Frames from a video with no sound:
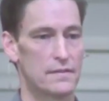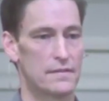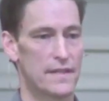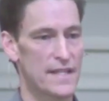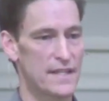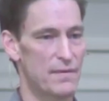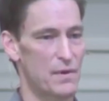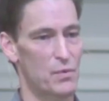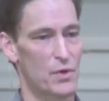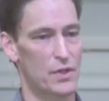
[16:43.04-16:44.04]
That's how
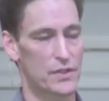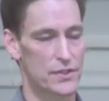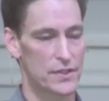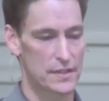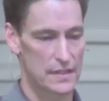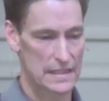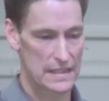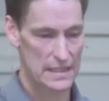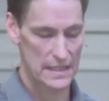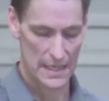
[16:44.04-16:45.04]
it works
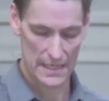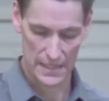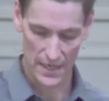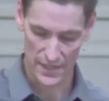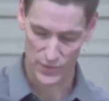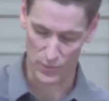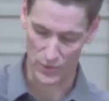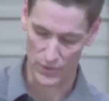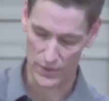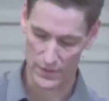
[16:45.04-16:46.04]
in God's
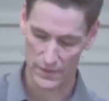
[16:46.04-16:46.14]
world.